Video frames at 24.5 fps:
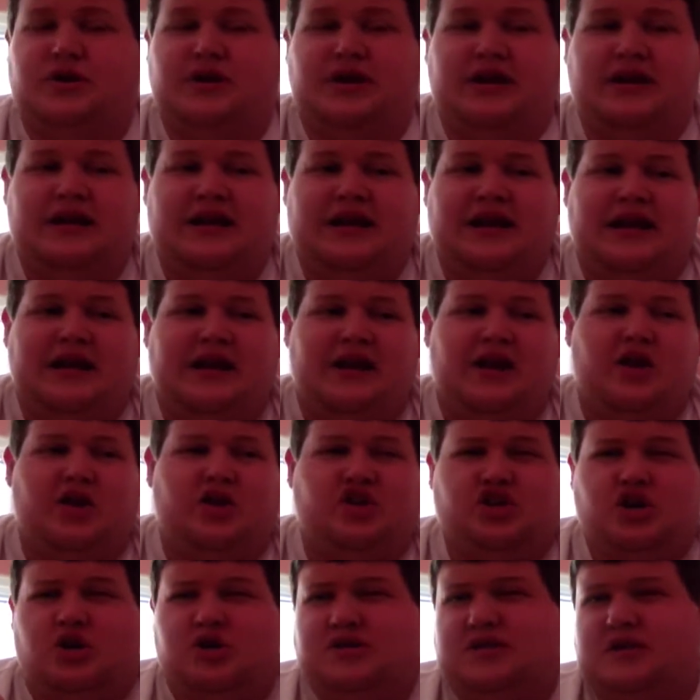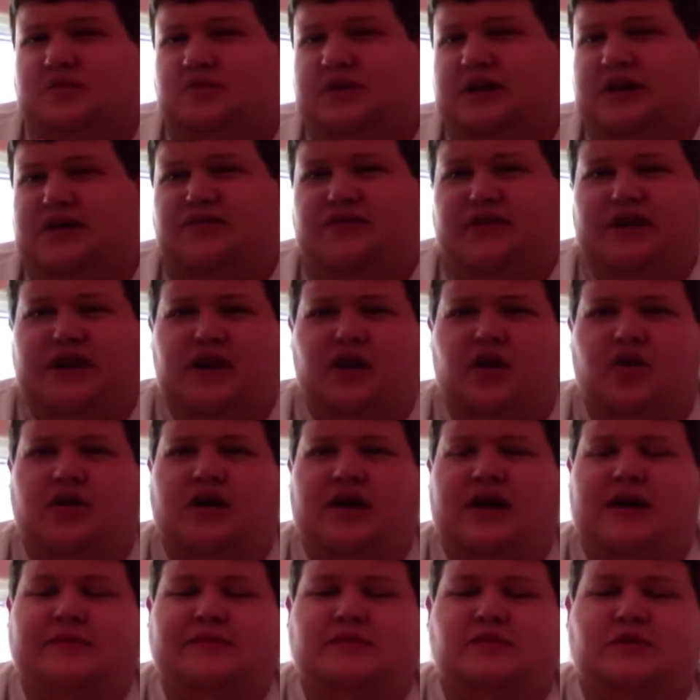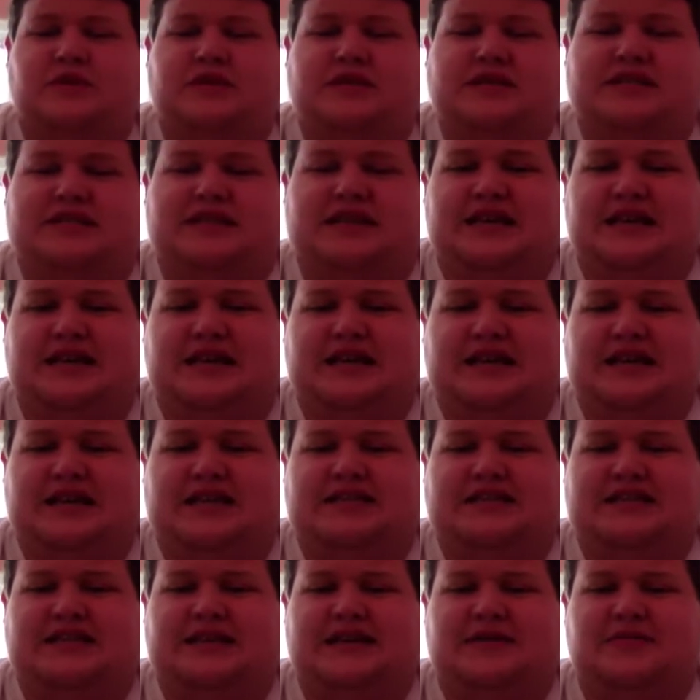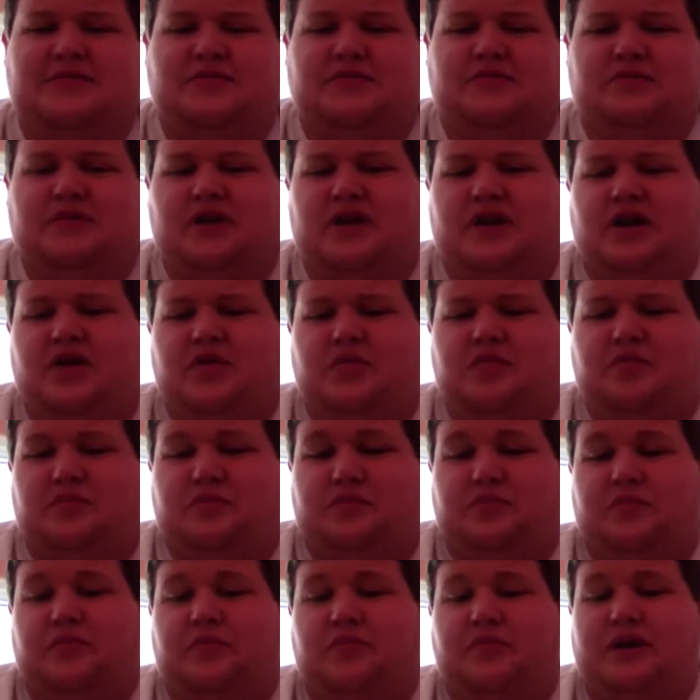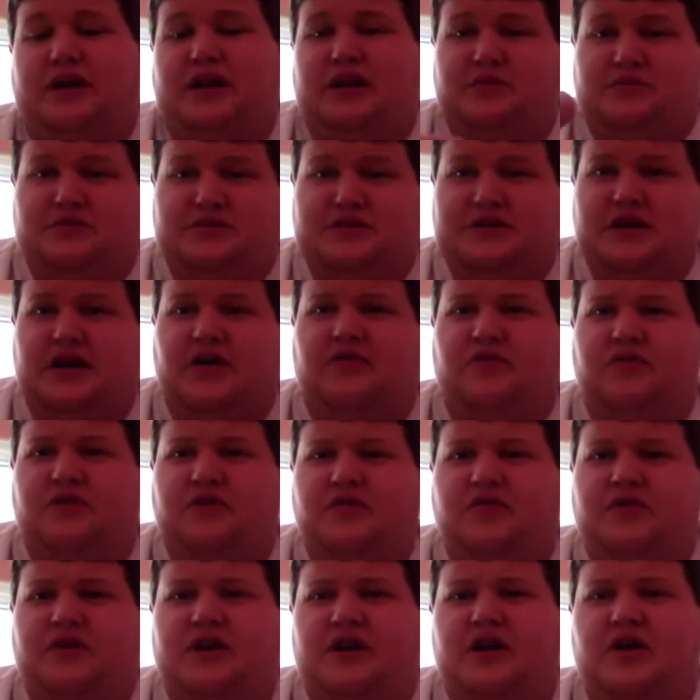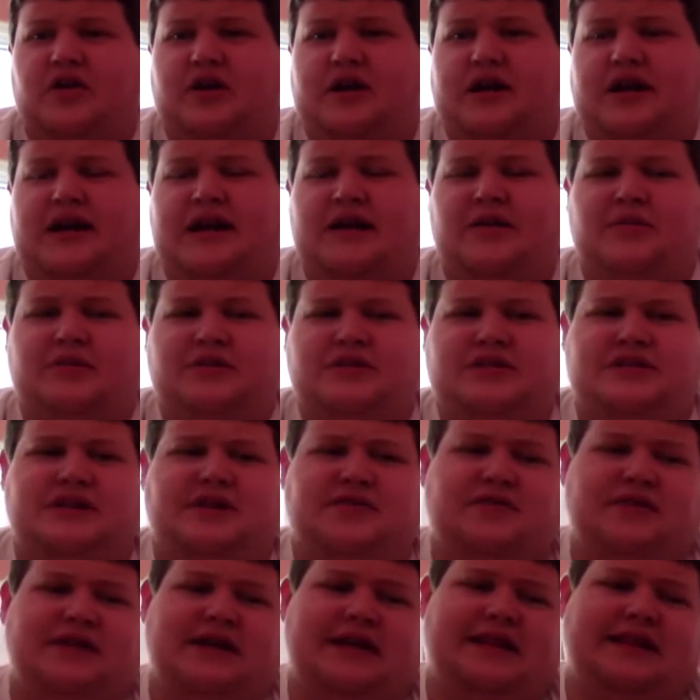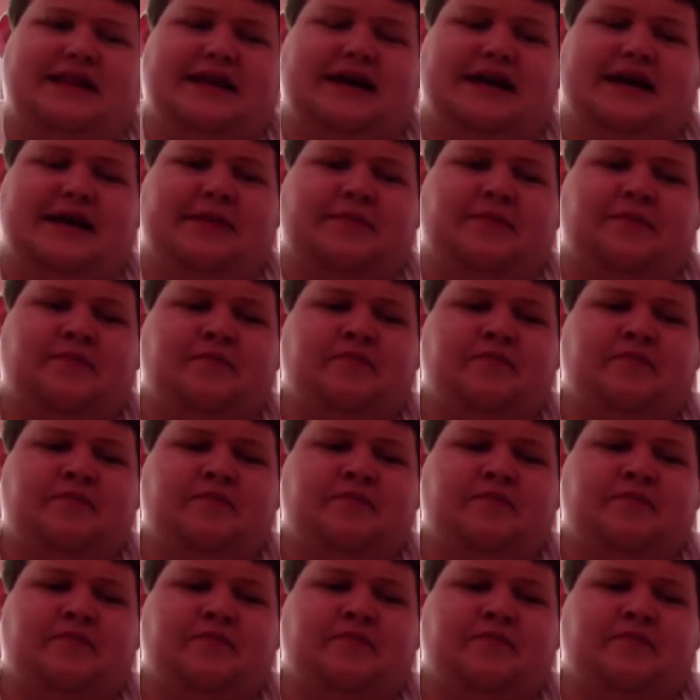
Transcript: And, you know, it shows him playing video games with his kids, him, you know, being himself on the video game and stuff like that.